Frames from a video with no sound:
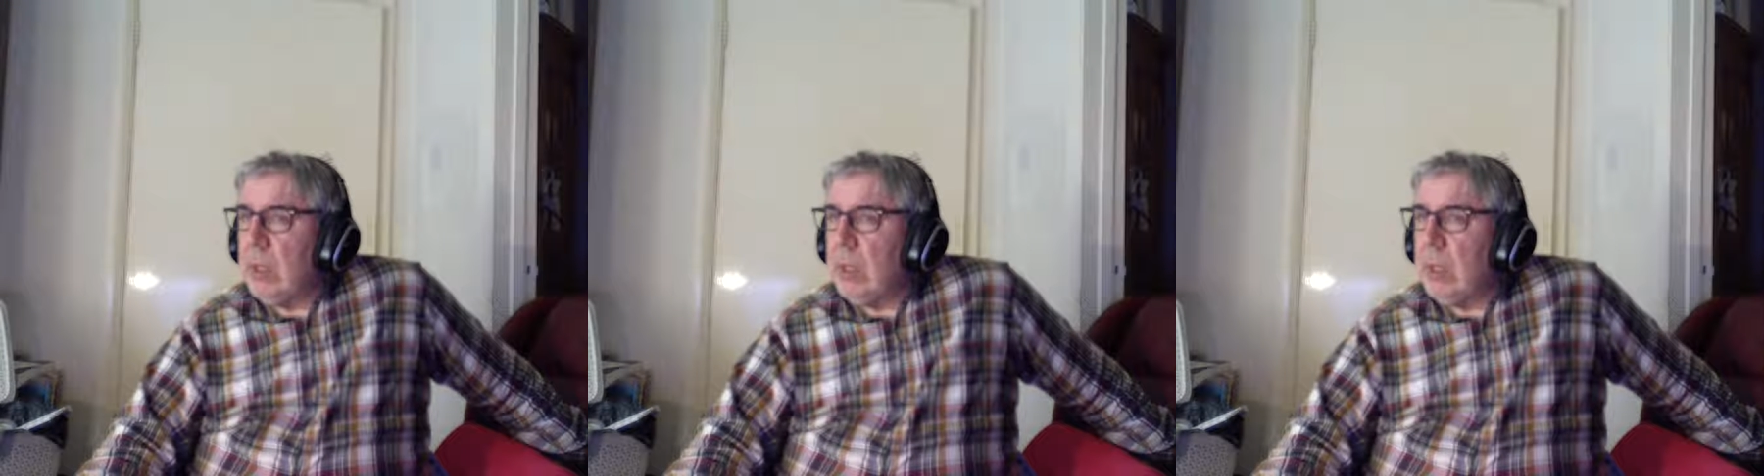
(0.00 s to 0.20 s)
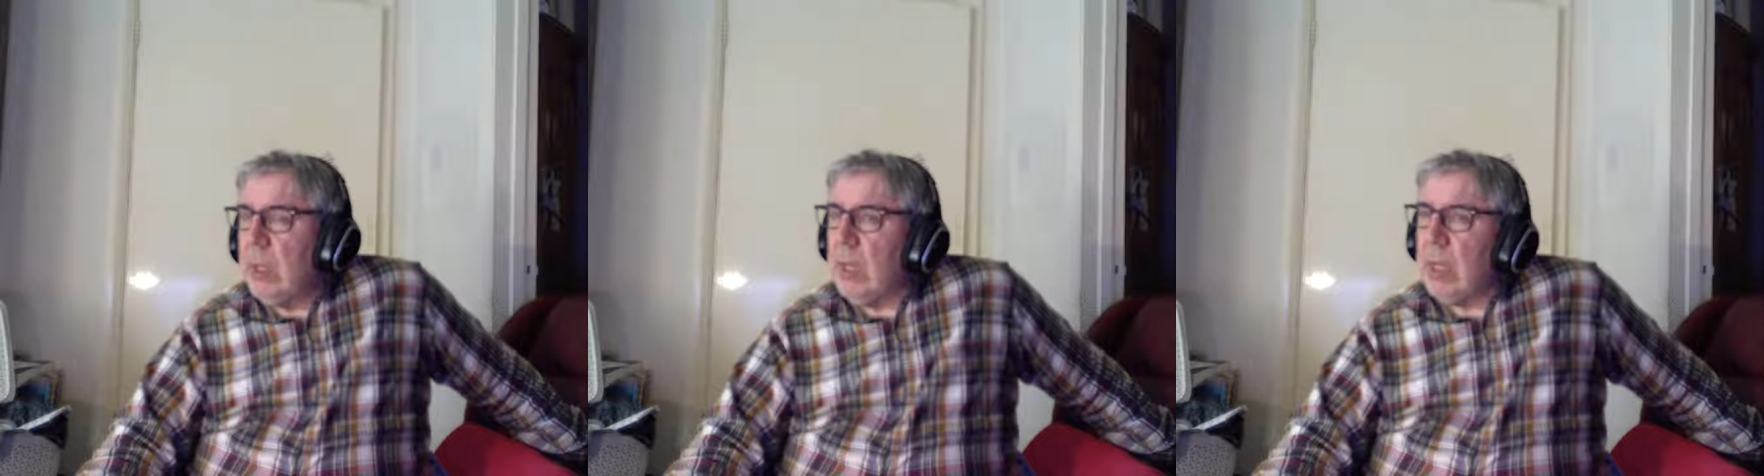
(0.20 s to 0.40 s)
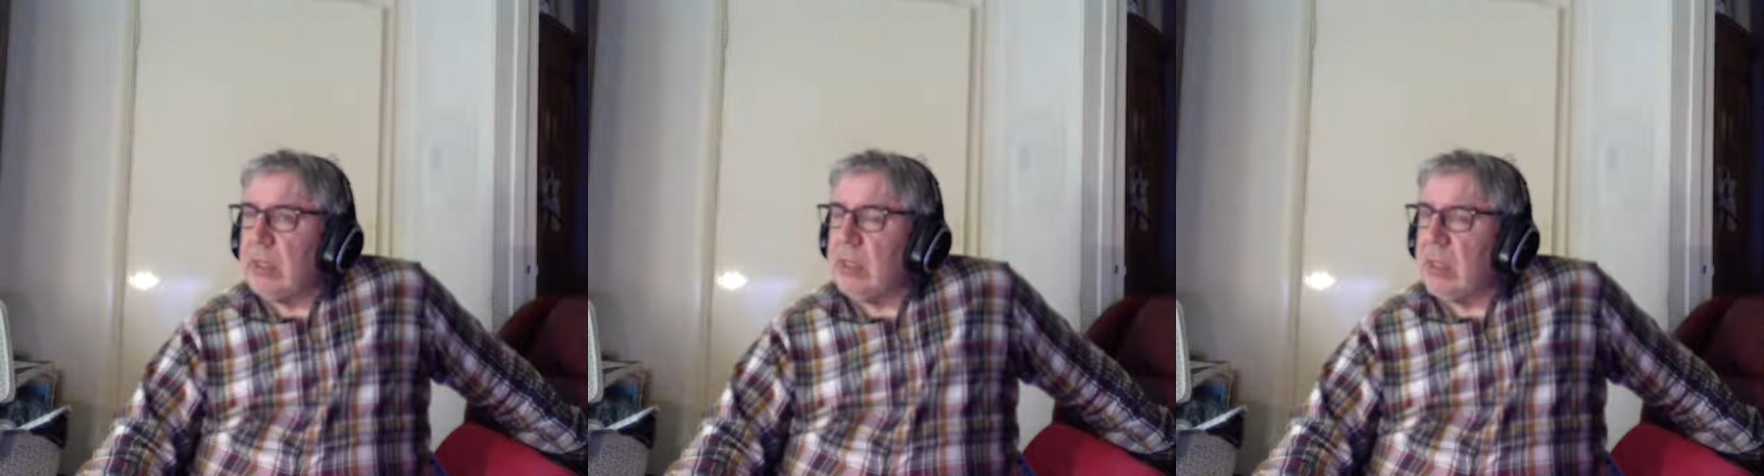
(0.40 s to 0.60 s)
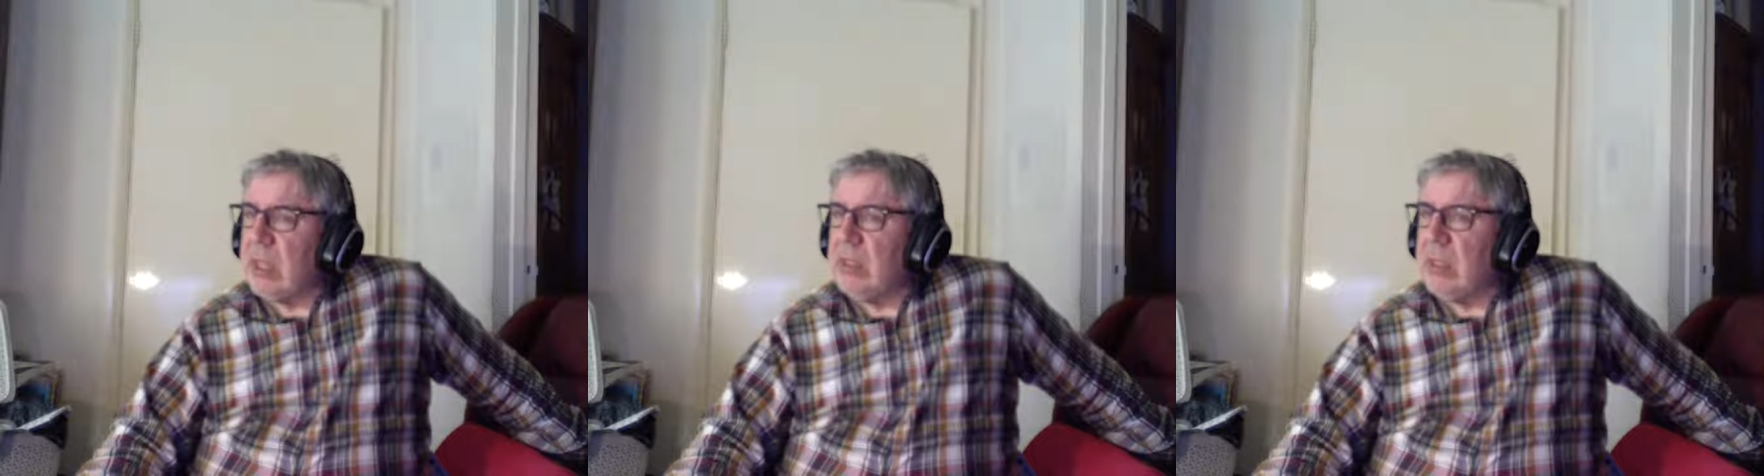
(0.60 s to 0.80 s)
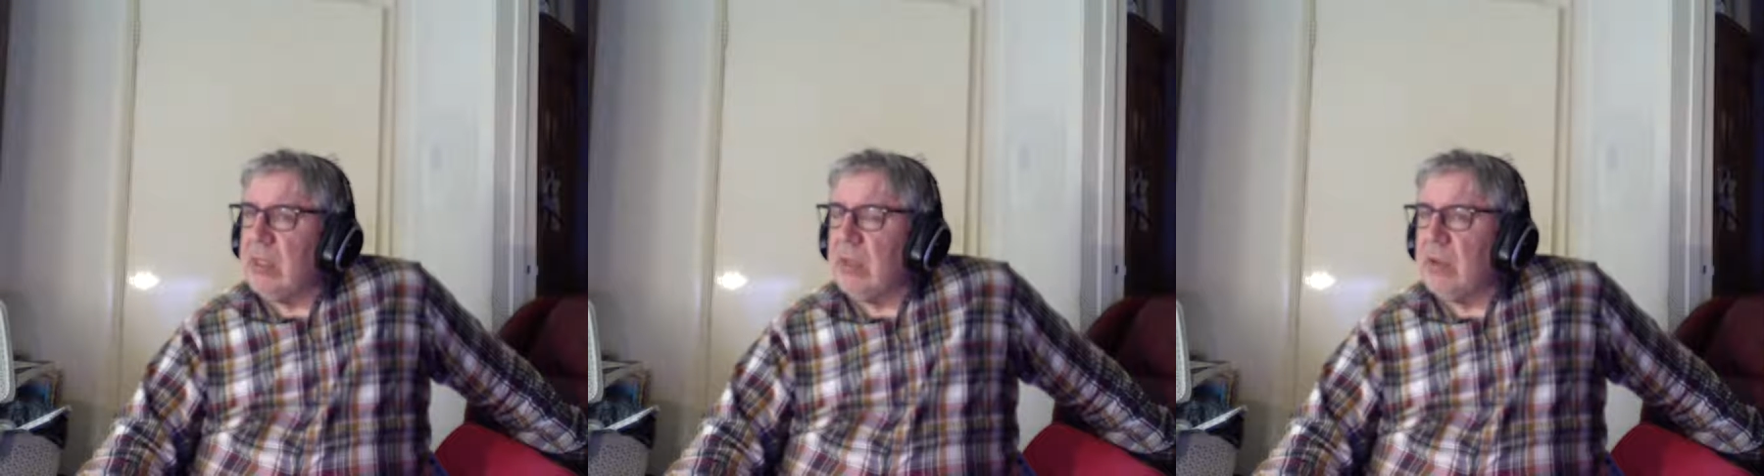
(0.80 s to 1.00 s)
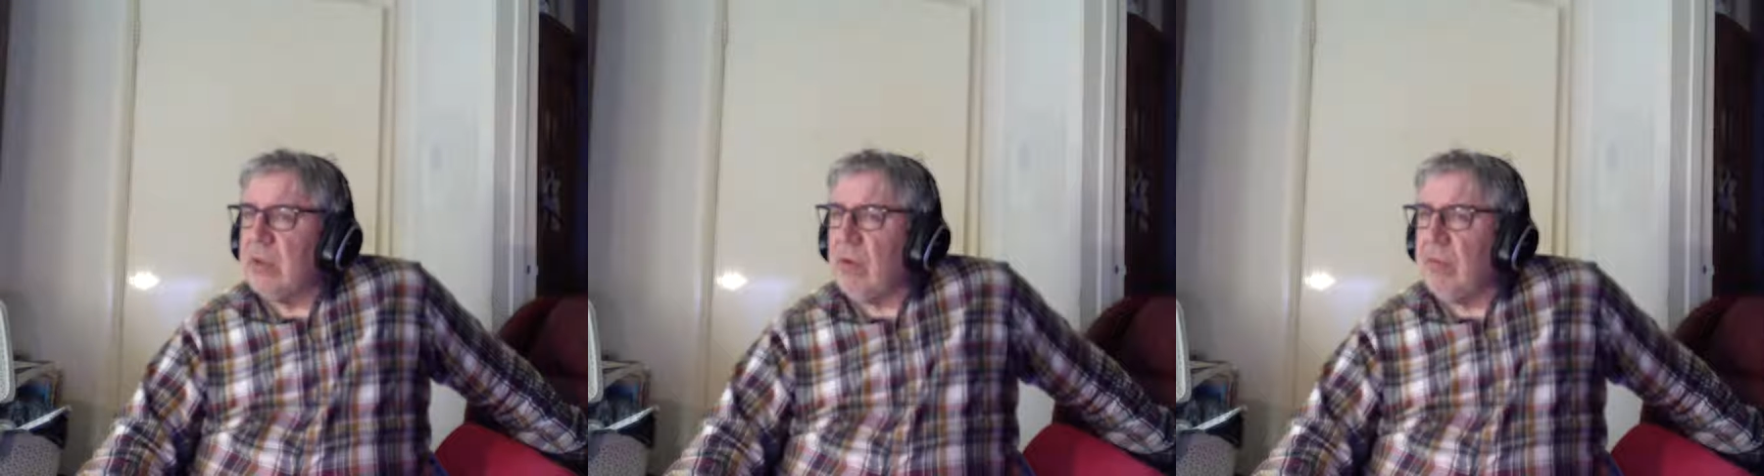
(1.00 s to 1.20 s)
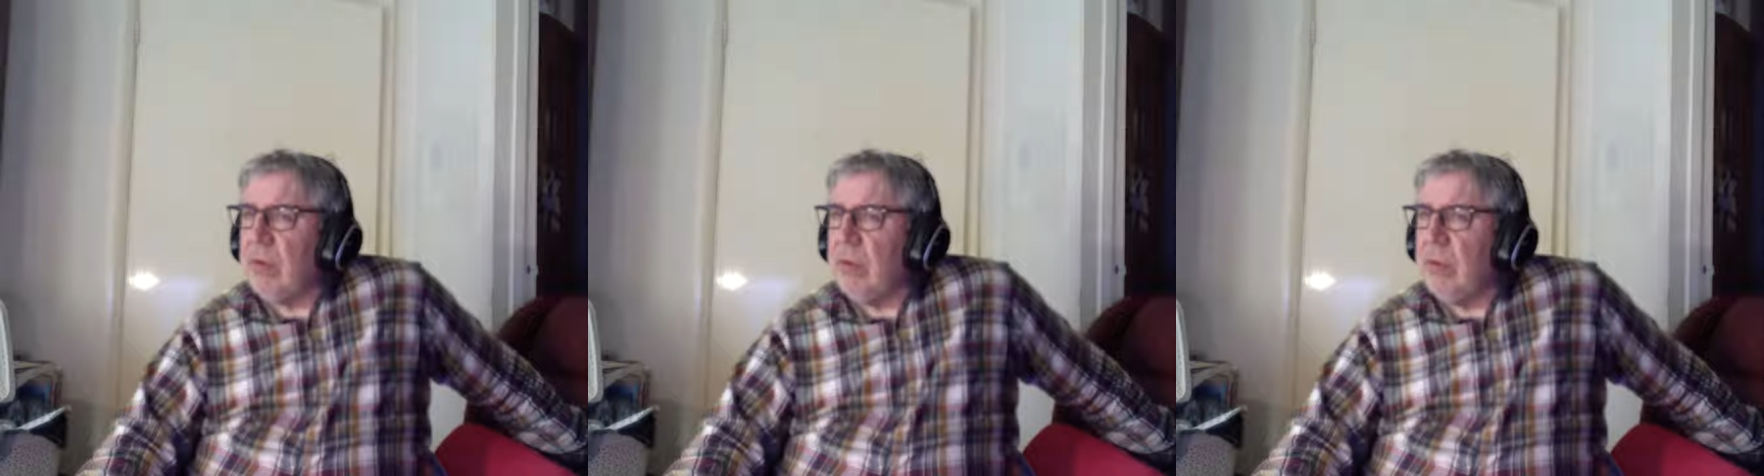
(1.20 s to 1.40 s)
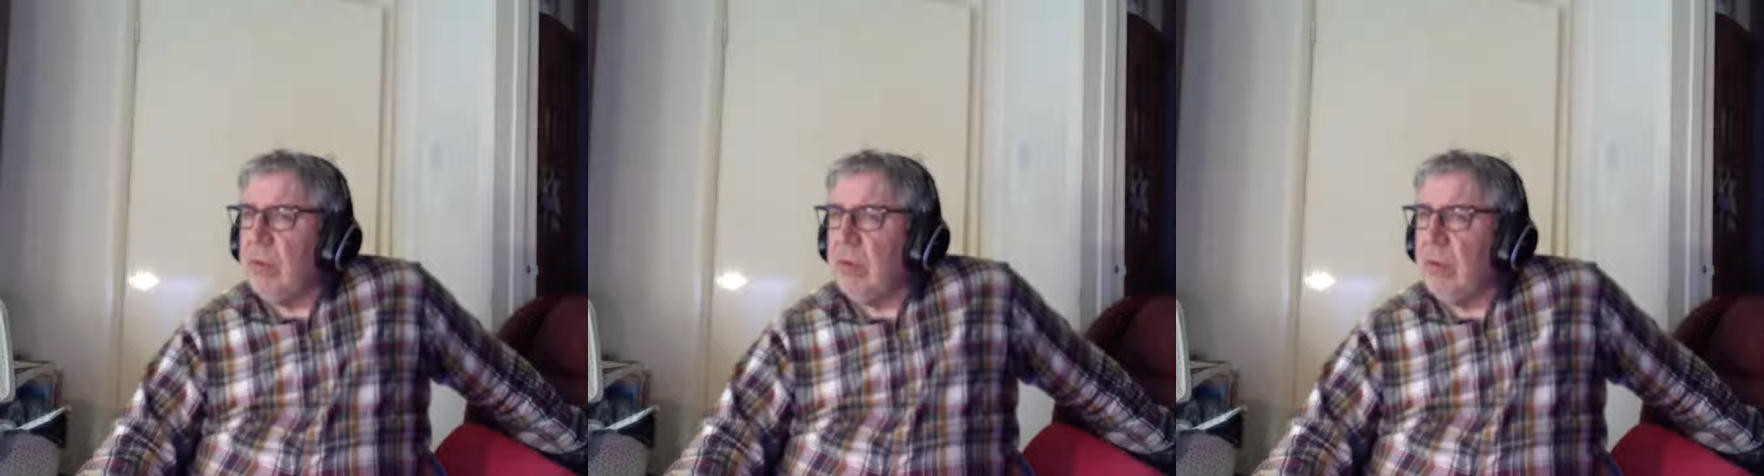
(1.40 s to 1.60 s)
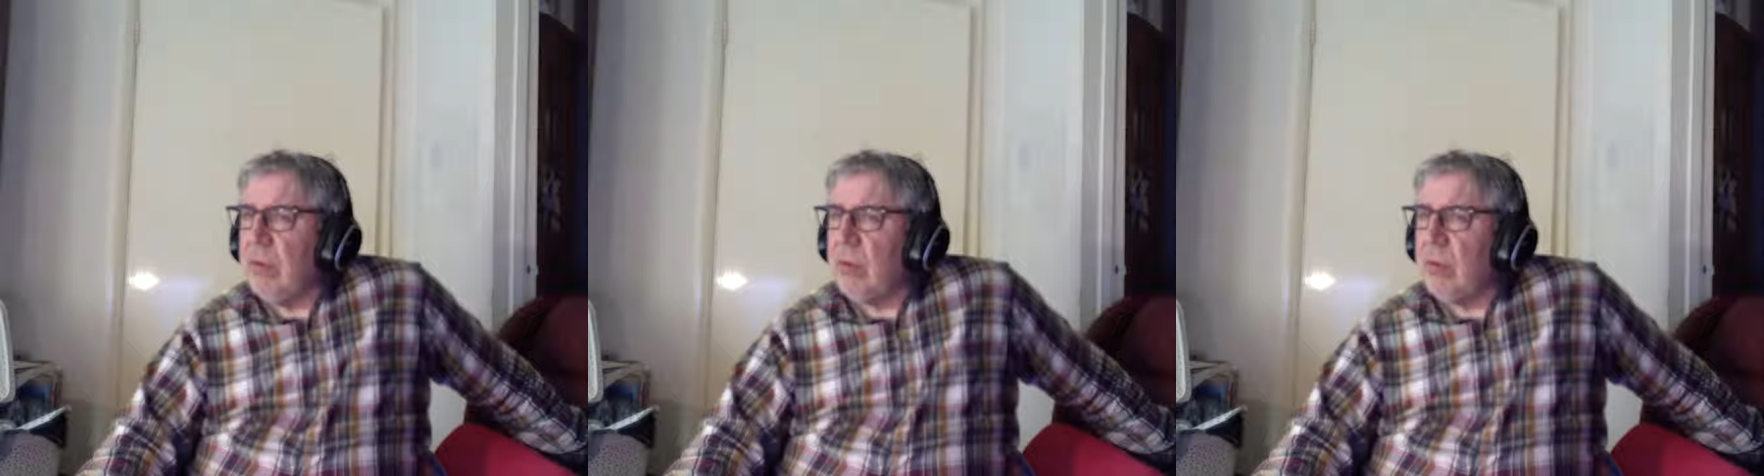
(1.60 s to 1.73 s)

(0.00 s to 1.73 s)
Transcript: And then I started discovering